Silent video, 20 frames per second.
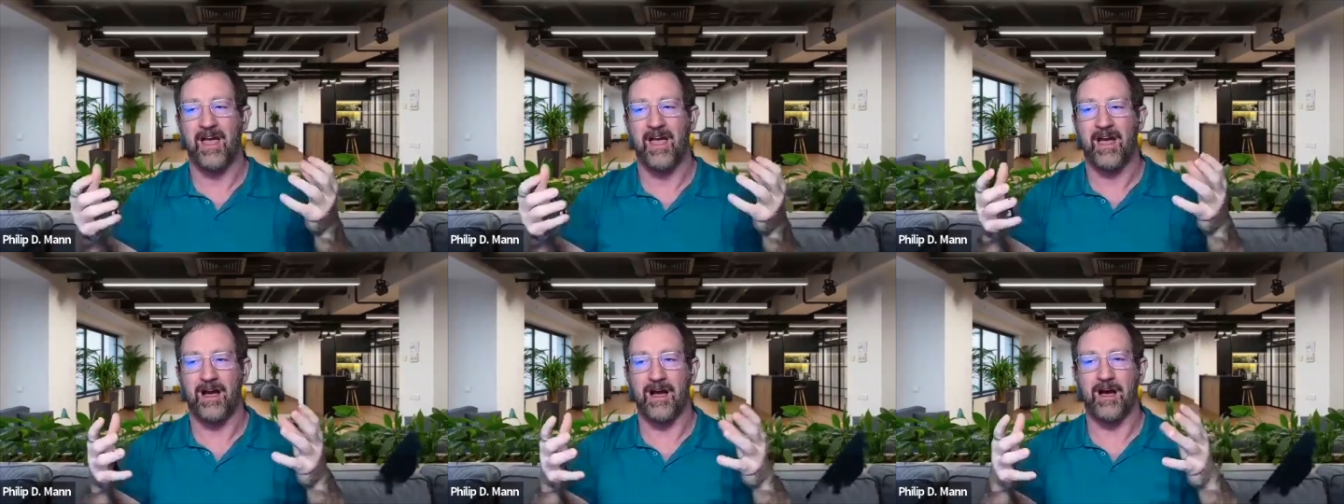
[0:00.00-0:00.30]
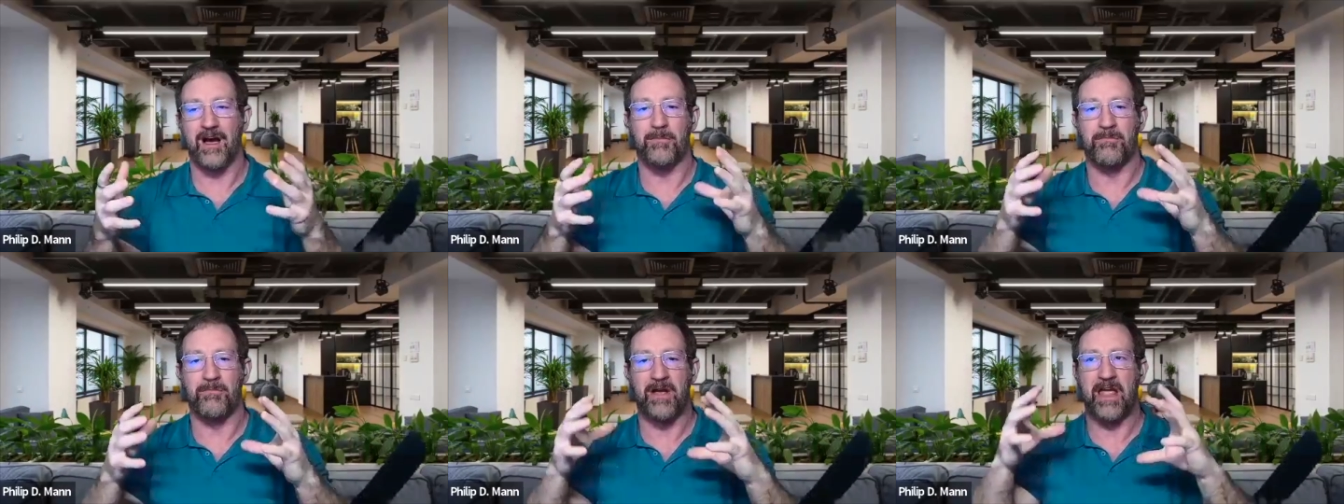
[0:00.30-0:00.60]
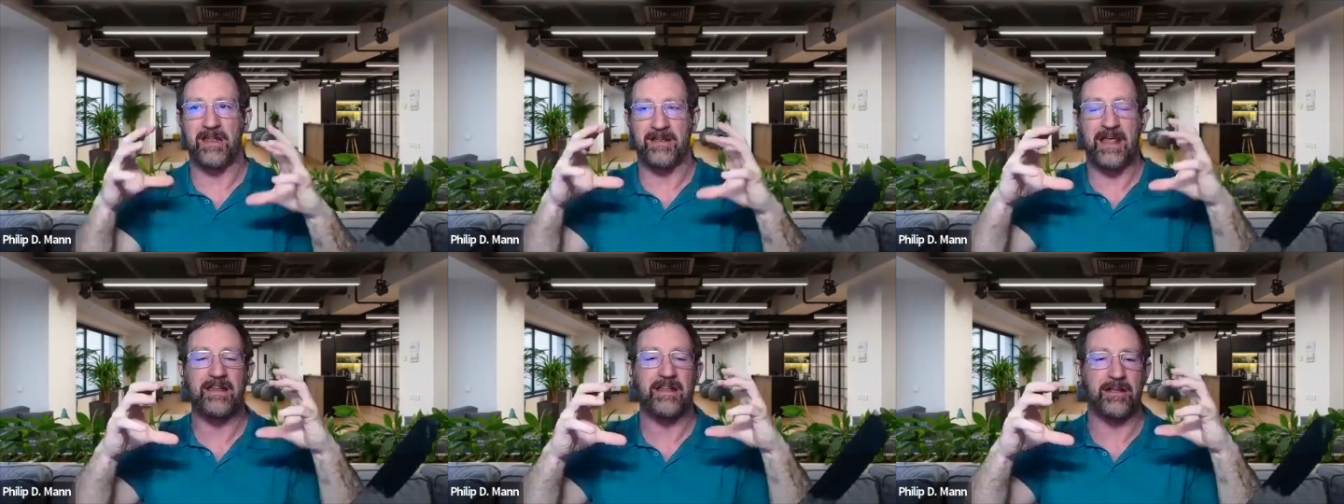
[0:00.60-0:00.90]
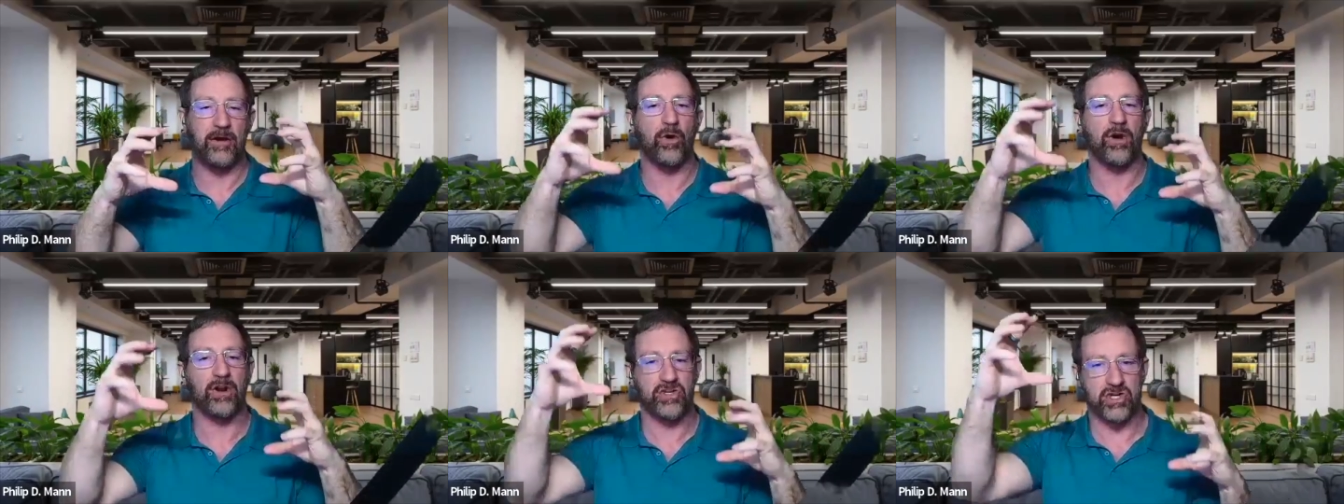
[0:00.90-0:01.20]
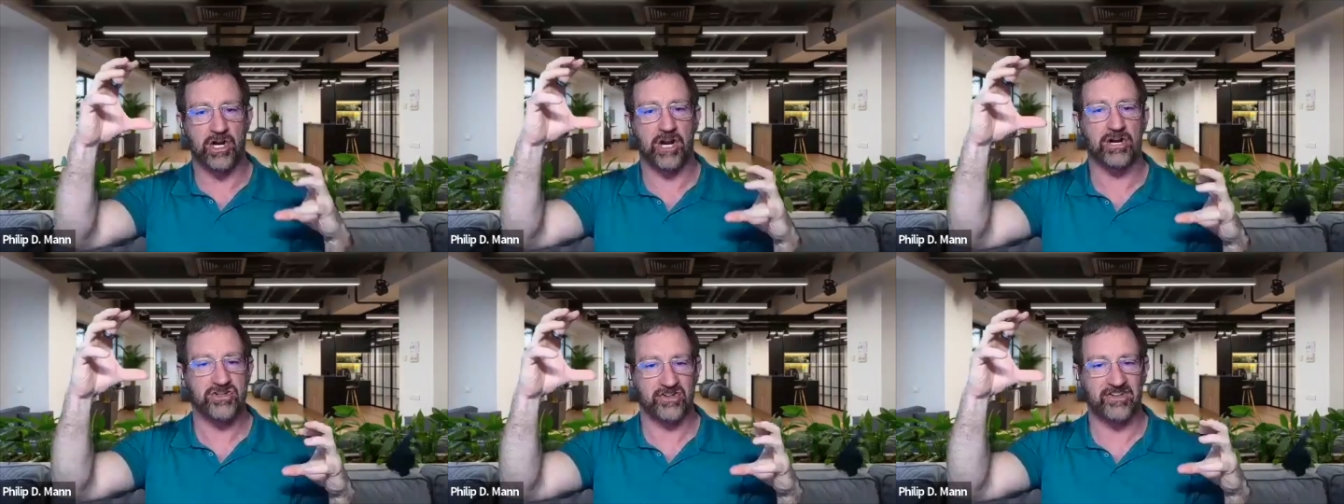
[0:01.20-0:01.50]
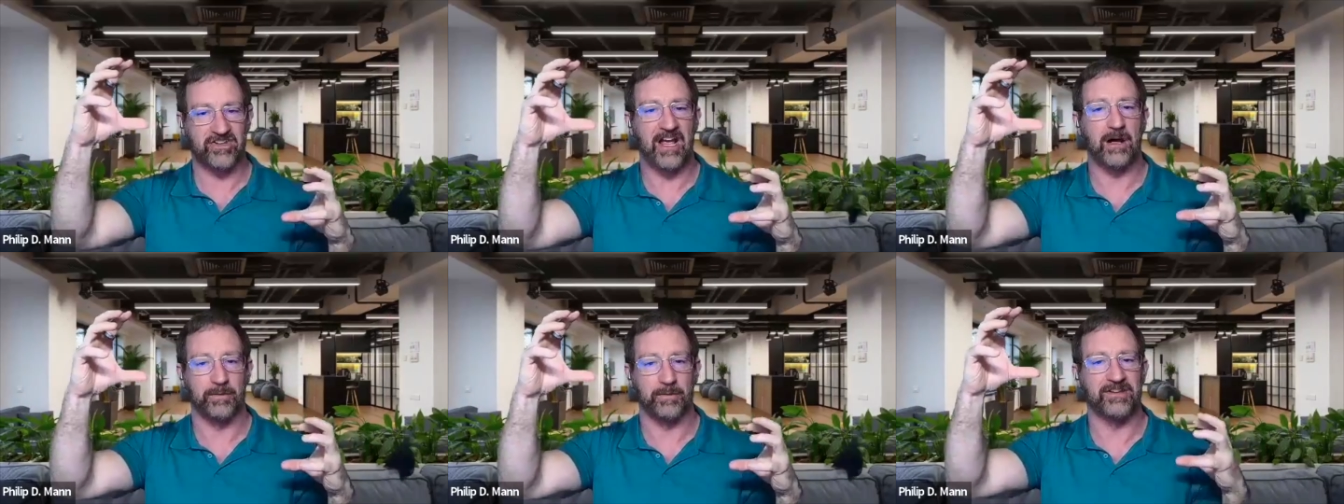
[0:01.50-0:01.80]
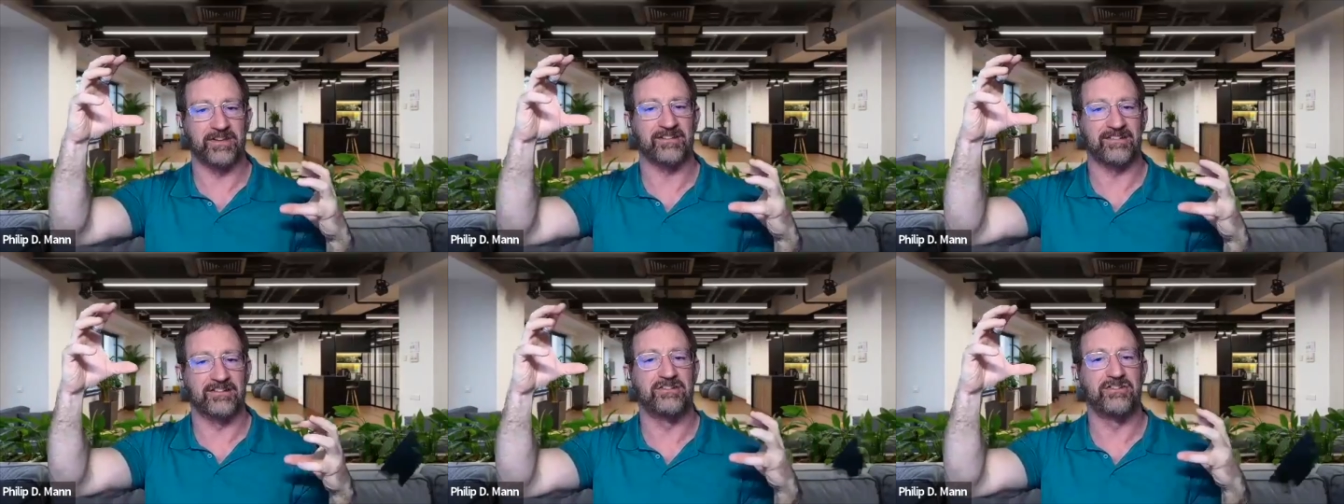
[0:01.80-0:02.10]
And the org chart just helps
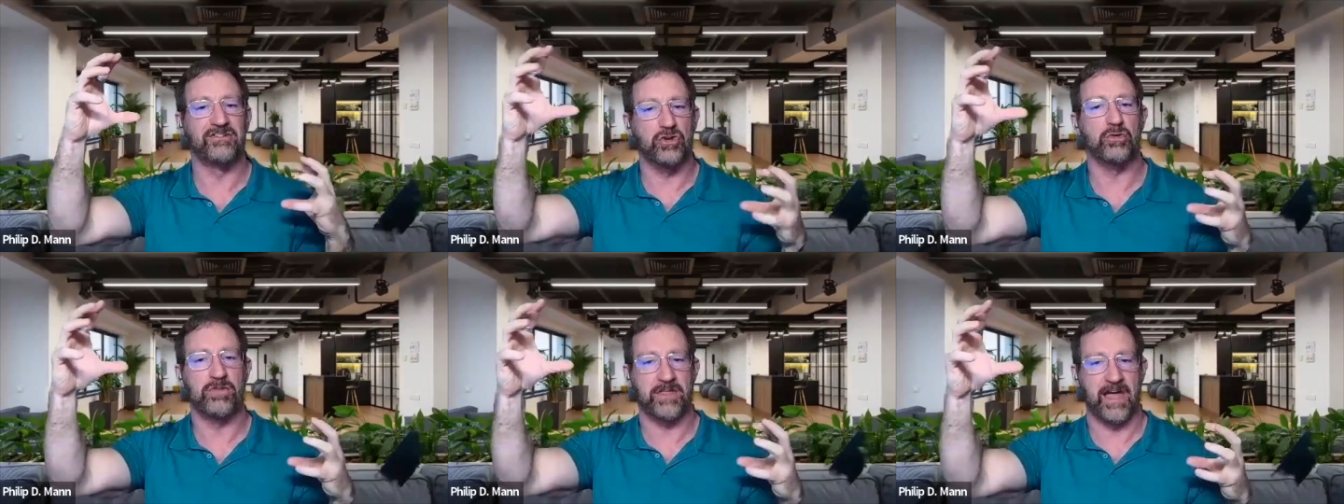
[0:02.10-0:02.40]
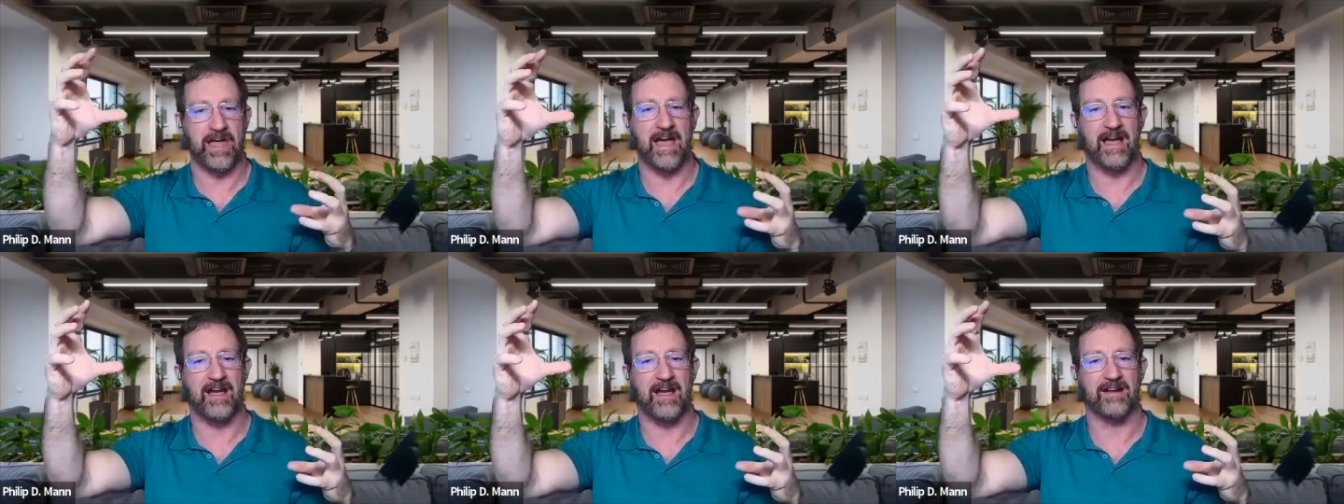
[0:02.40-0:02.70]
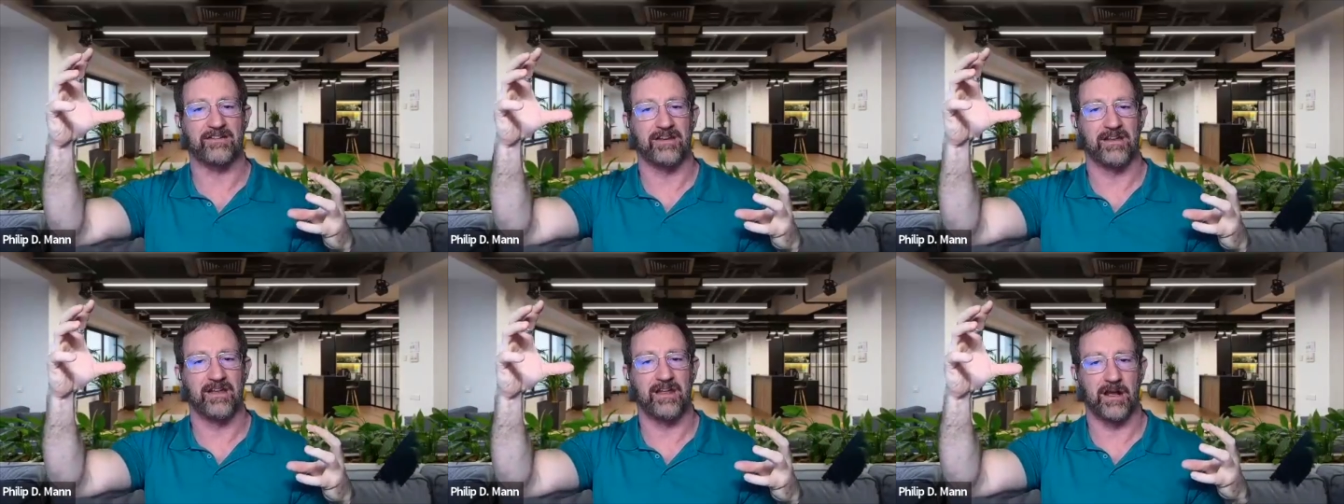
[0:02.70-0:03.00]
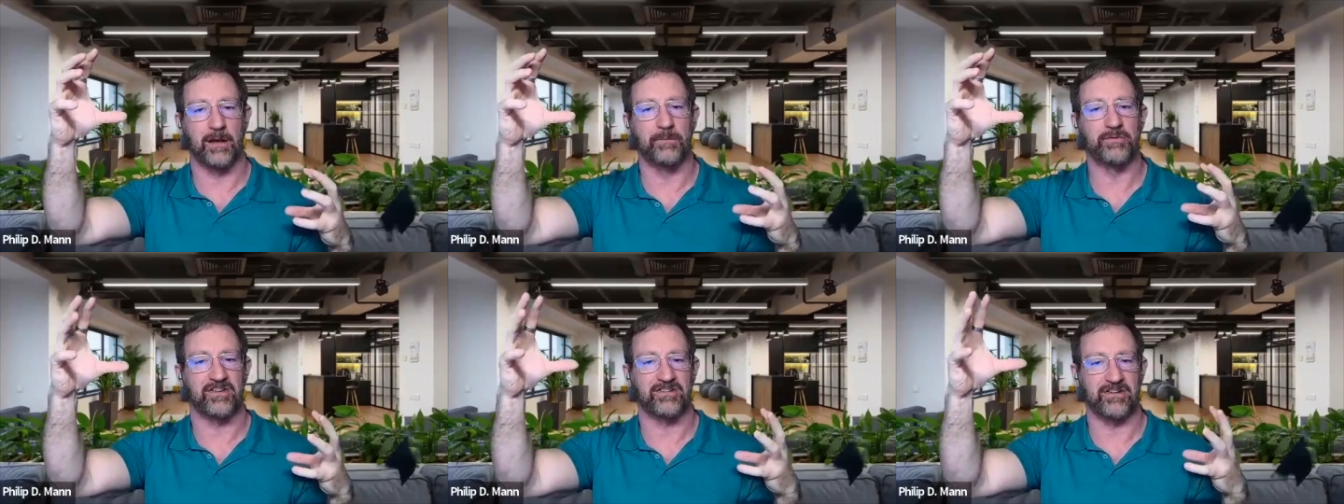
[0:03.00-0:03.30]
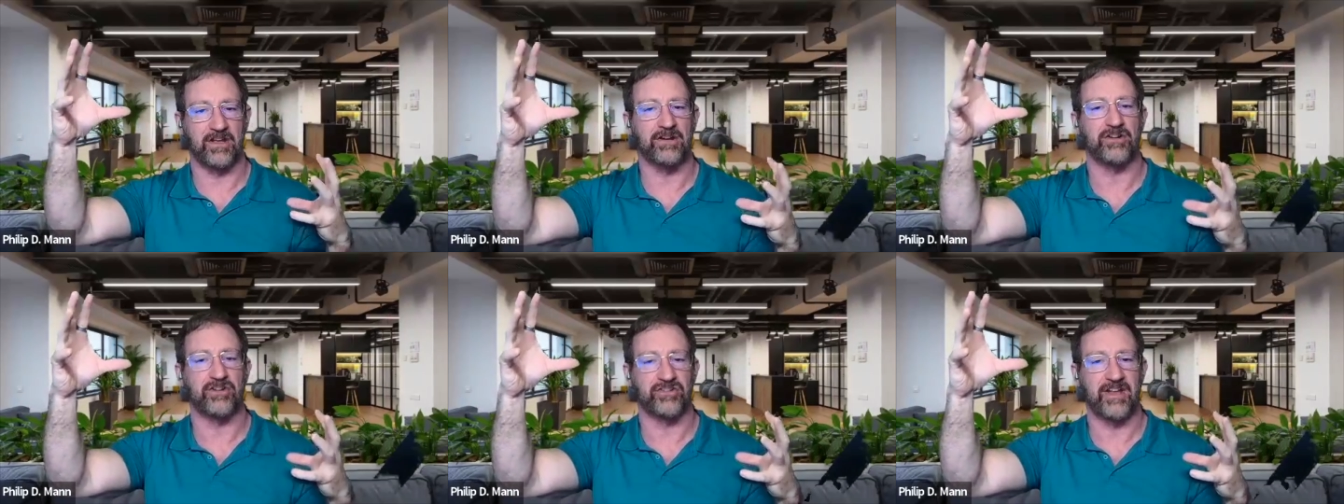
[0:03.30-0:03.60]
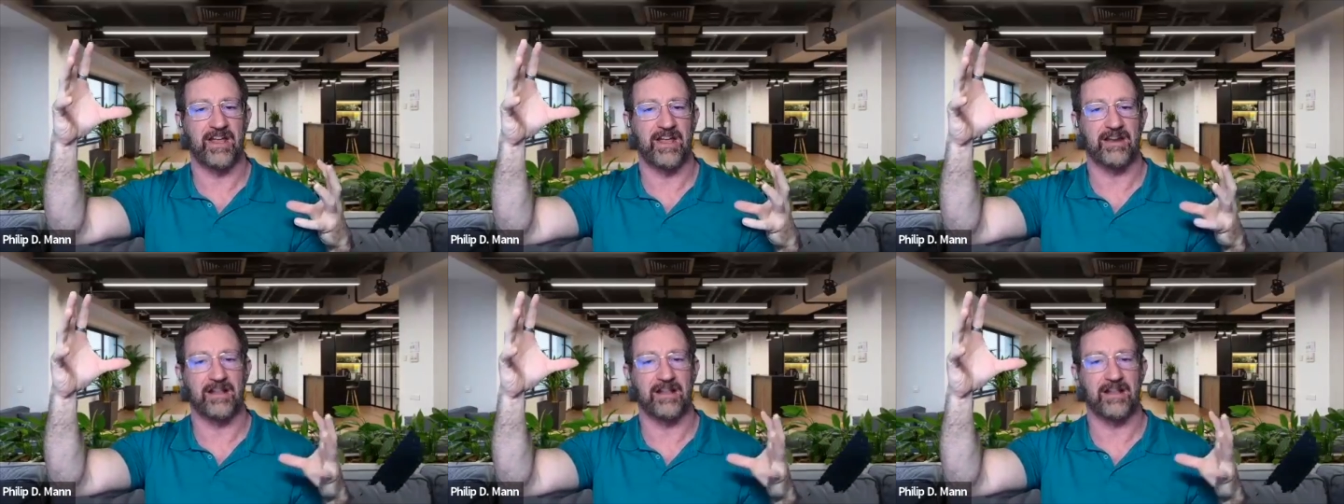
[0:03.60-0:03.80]
us do that. It helps us understand